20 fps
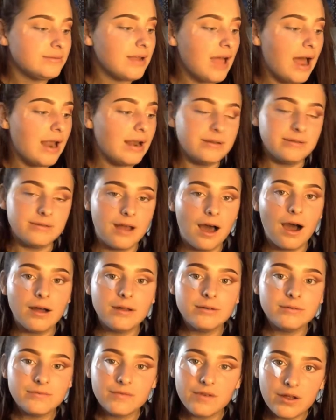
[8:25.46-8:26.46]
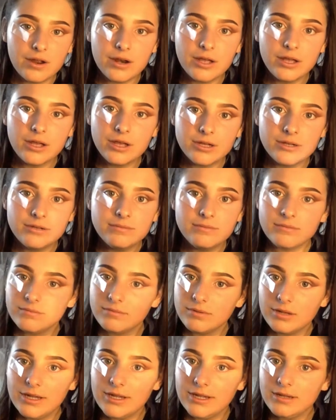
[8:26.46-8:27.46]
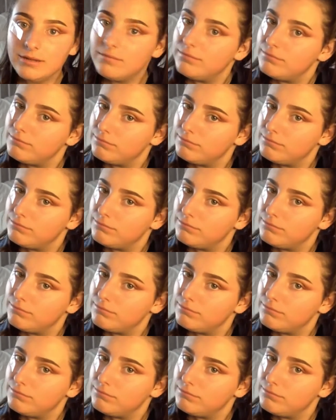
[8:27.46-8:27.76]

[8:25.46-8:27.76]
and not very goodly.